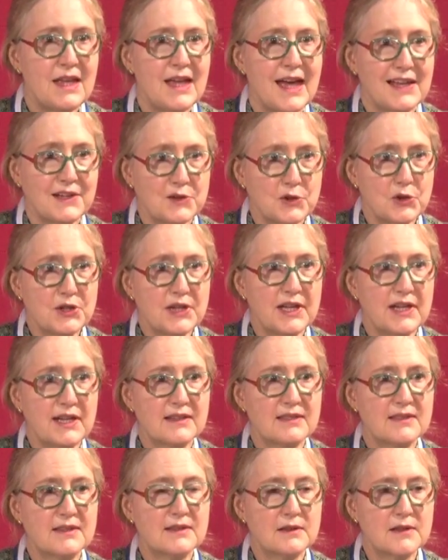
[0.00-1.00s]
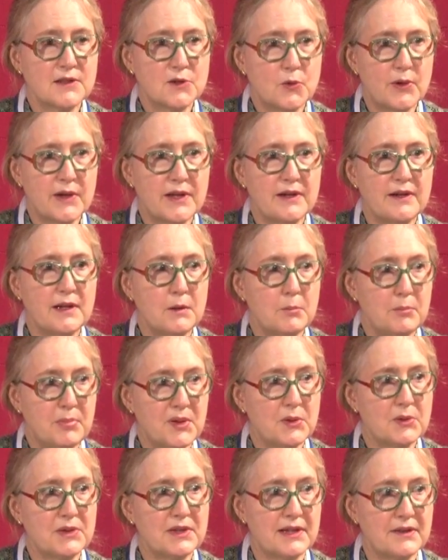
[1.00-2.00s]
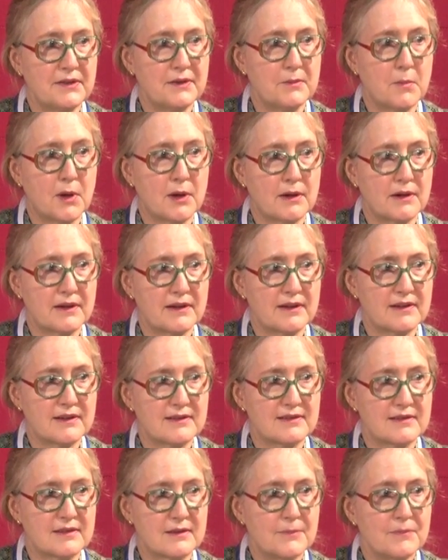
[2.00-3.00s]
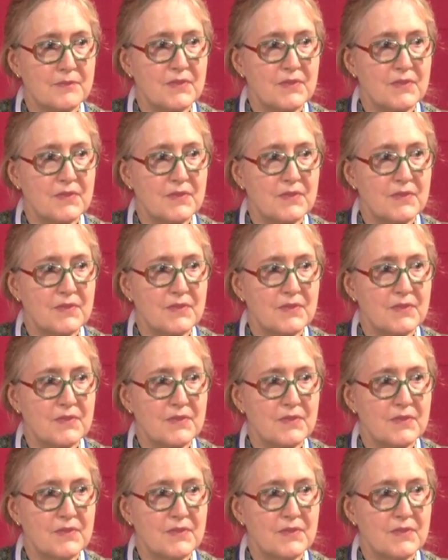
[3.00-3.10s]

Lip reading: and looking at the liquidity building in the markets.